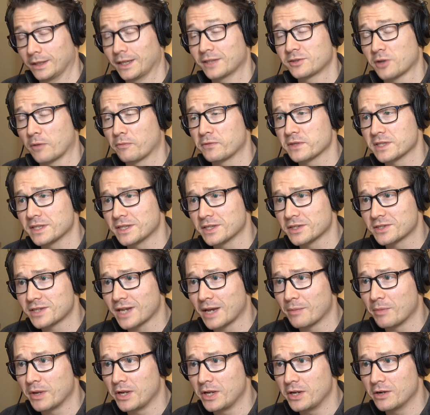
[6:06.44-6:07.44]
that's obviously the
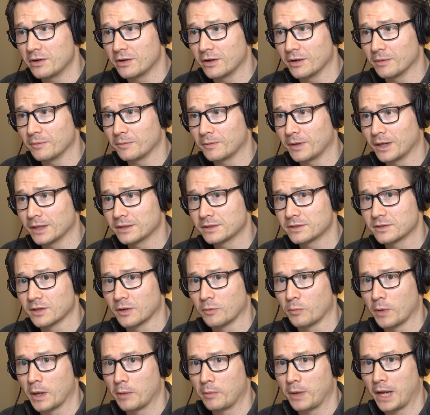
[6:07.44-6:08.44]
same in Europe, right?
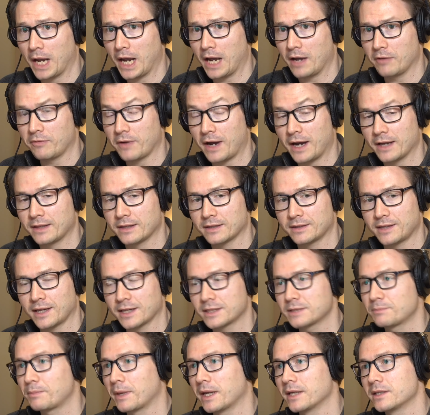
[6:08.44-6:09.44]
So where we have either
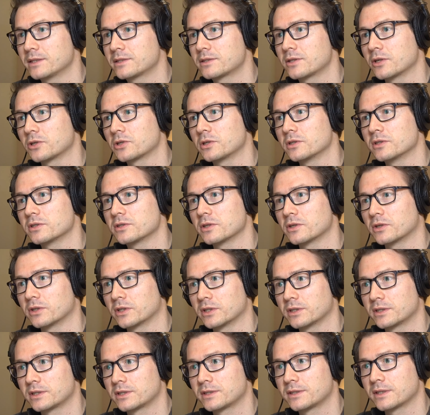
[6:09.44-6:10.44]
tax-based social
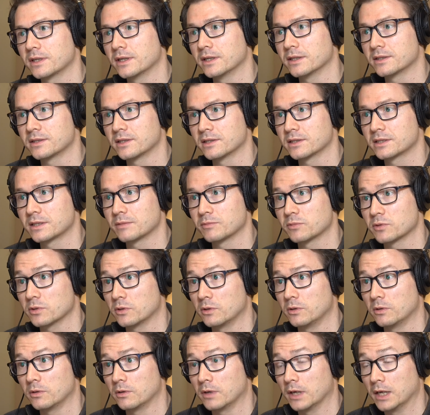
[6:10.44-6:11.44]
insurance systems
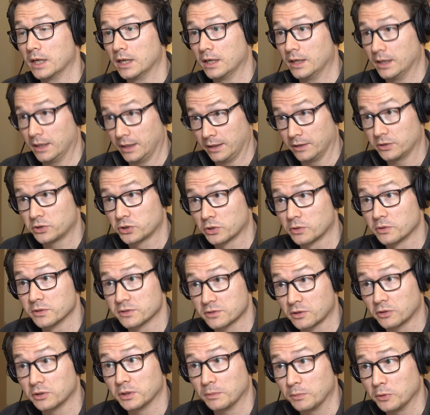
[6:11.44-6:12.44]
or
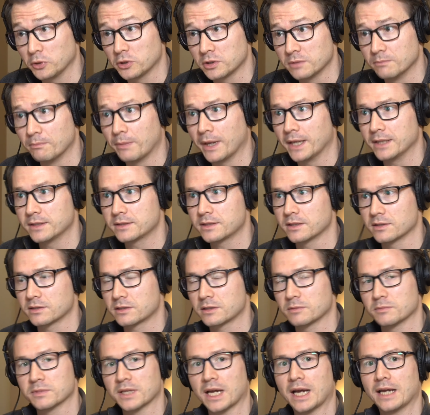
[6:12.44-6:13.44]
insurance contribution-based
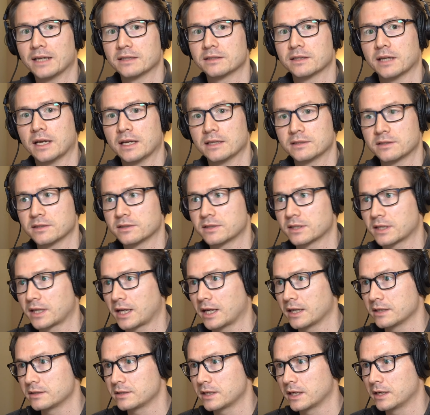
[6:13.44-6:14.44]
systems, as is the
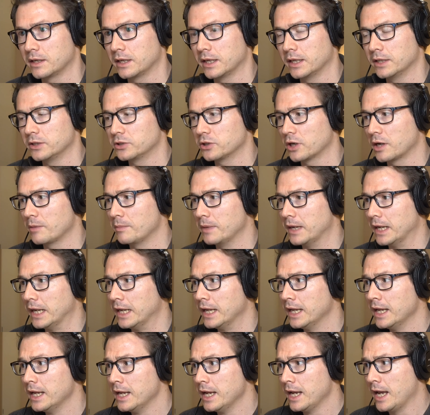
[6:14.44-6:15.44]
case here in Germany.
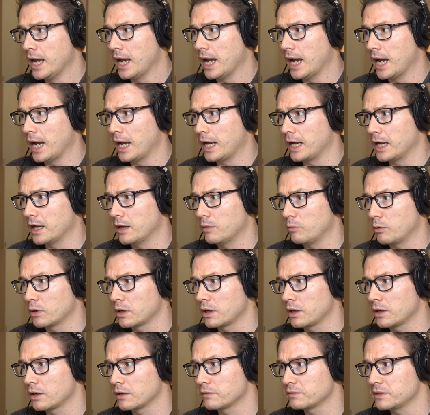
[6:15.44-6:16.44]
And what
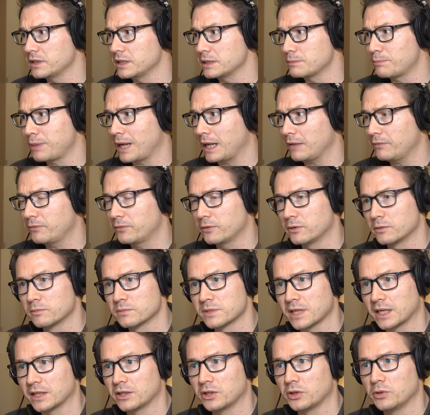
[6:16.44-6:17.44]
a lot of these
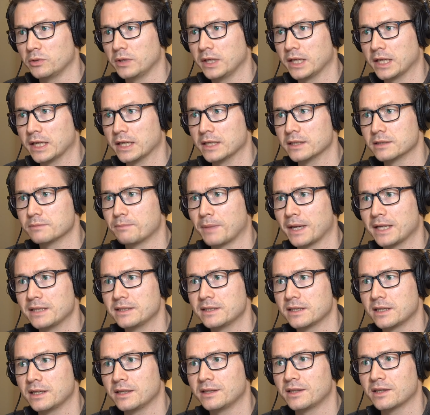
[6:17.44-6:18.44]
platforms are doing is
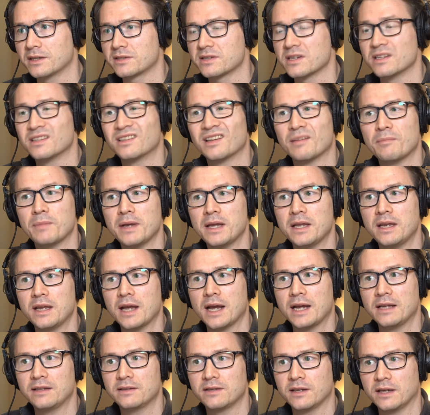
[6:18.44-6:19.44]
basically
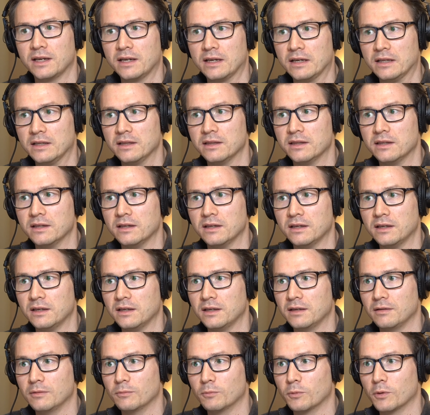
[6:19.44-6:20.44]
disintermediating
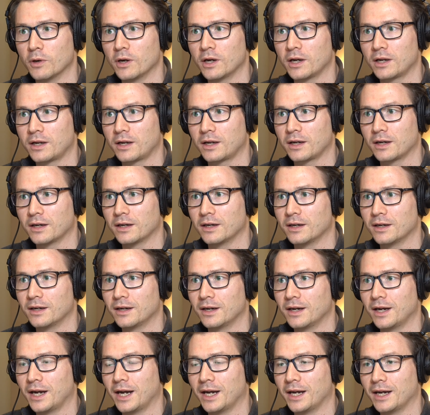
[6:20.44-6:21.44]
the work
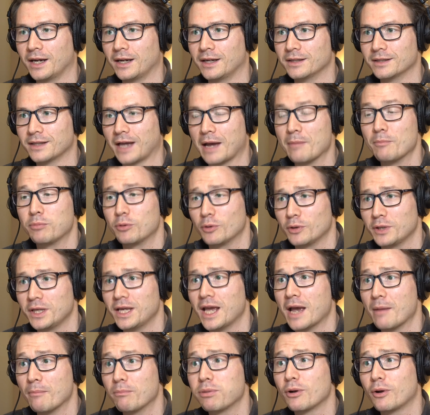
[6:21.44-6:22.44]
and
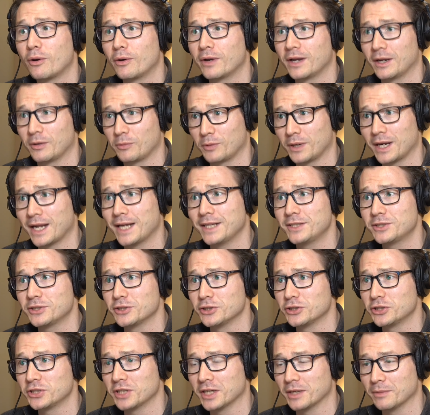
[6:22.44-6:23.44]
employee-employer
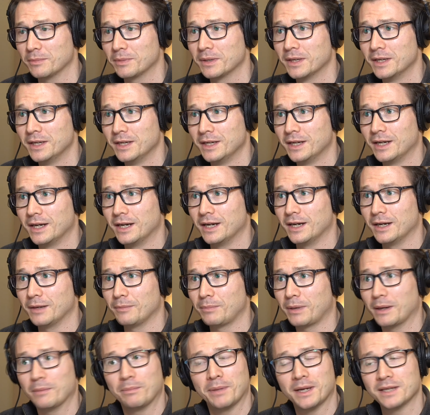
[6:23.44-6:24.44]
relationship
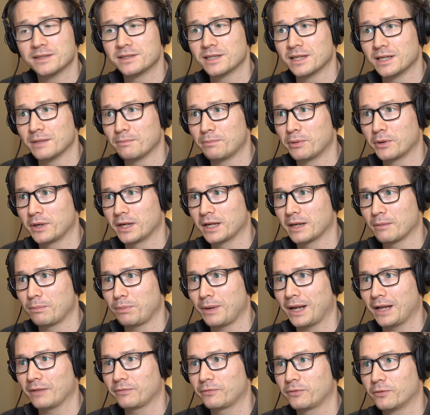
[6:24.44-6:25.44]
by basically putting a
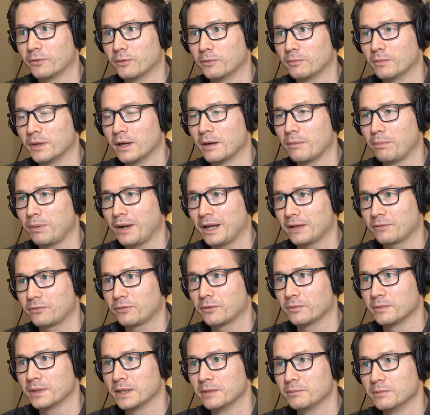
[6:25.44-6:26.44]
platform
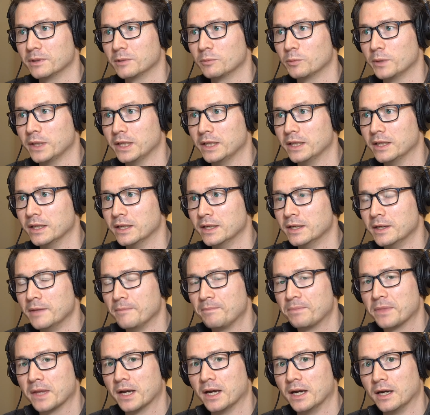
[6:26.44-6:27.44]
in between,
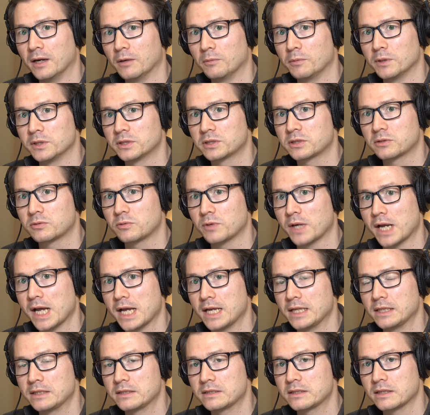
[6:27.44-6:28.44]
which
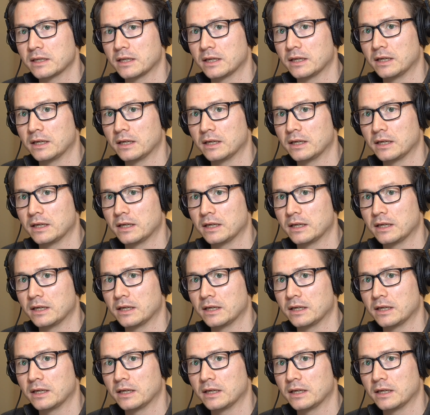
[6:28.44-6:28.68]
creates,